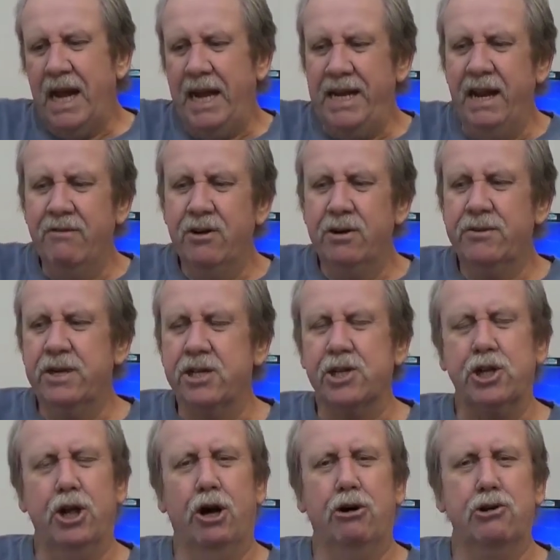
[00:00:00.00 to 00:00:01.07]
I never
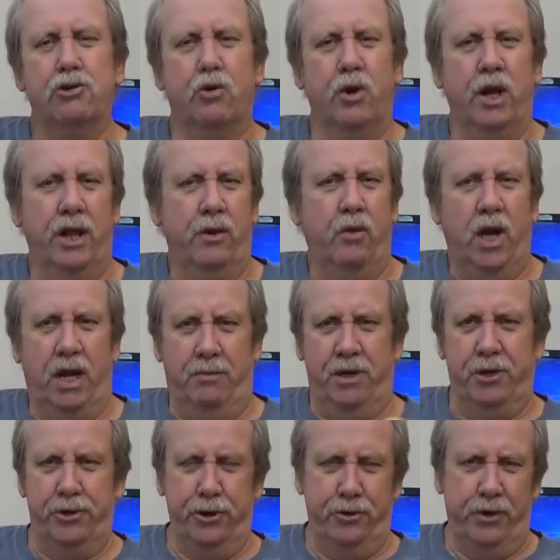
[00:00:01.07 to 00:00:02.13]
disclose really what I'm
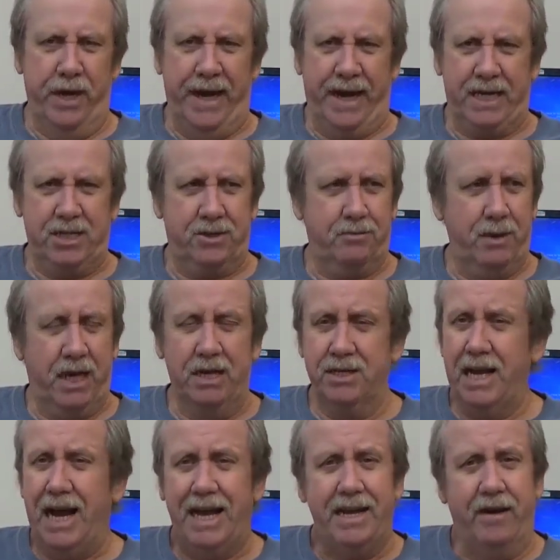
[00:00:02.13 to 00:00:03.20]
going to do next
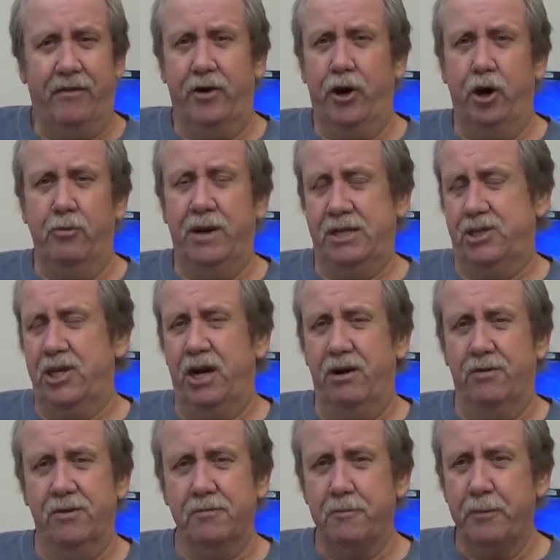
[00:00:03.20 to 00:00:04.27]
because I never know
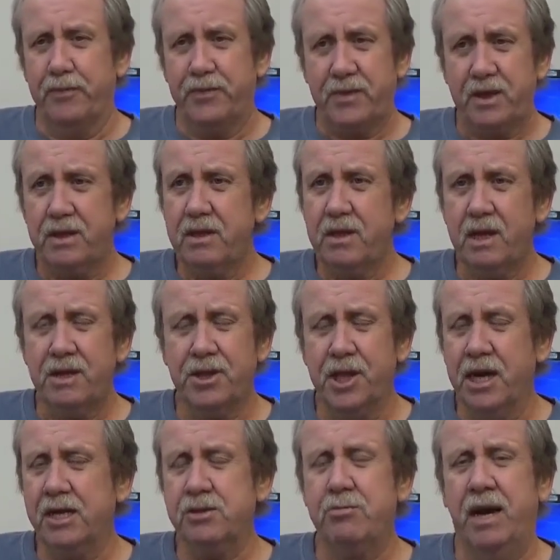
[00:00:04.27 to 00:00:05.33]
myself.
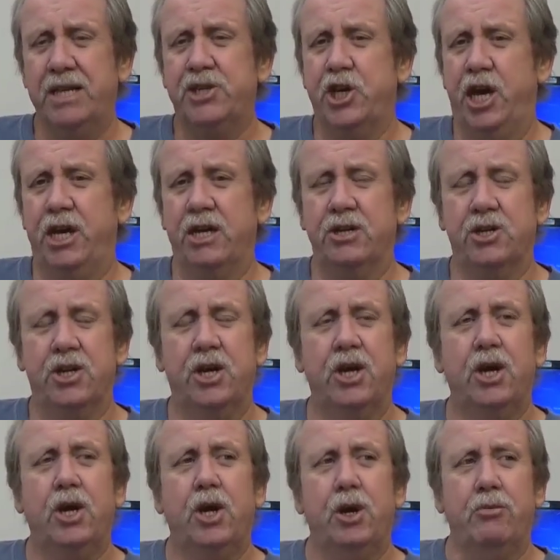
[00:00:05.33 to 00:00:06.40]
Things might change.
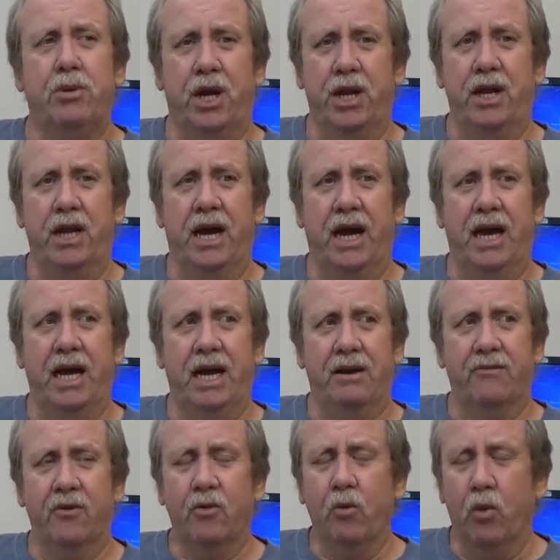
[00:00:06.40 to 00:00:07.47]
But it, uh,
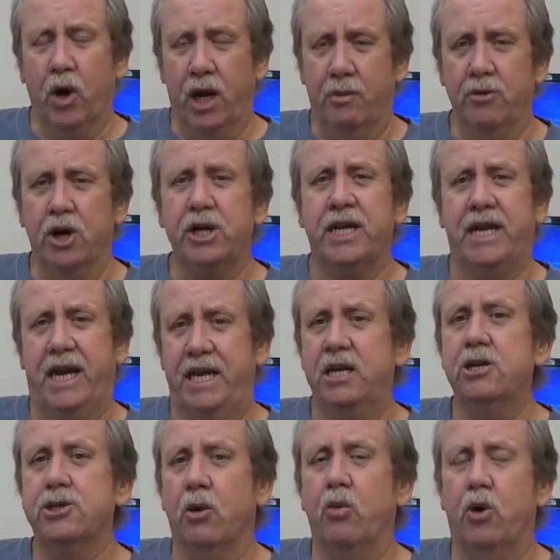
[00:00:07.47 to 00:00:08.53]
uh, what I'm looking at
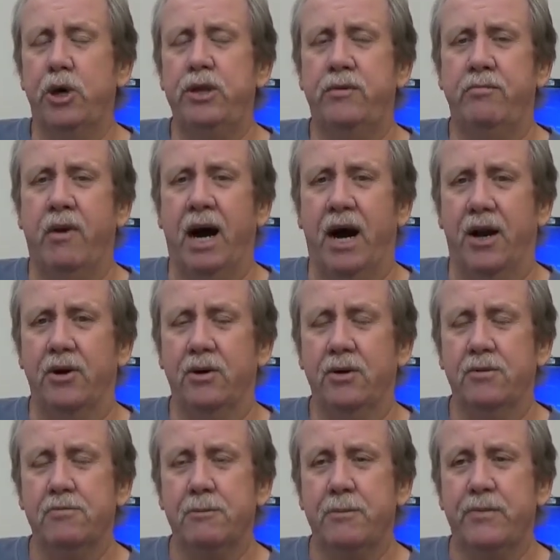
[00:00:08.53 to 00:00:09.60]
is a wooden
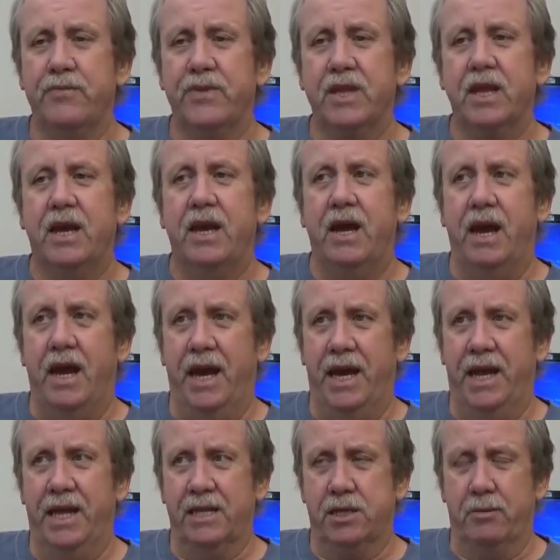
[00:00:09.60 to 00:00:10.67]
model
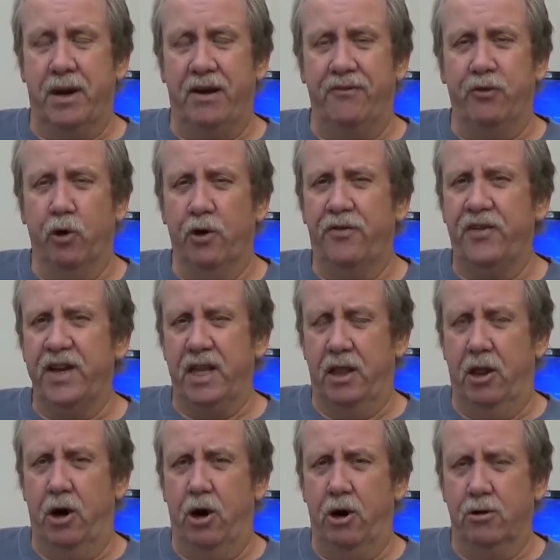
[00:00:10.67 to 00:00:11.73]
and it's about four feet
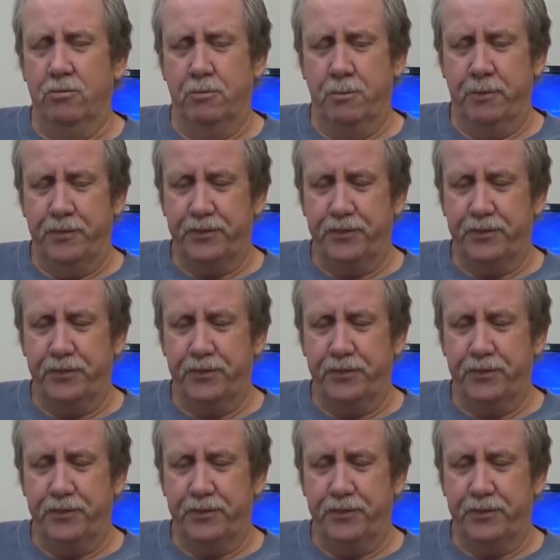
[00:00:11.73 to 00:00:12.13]
long.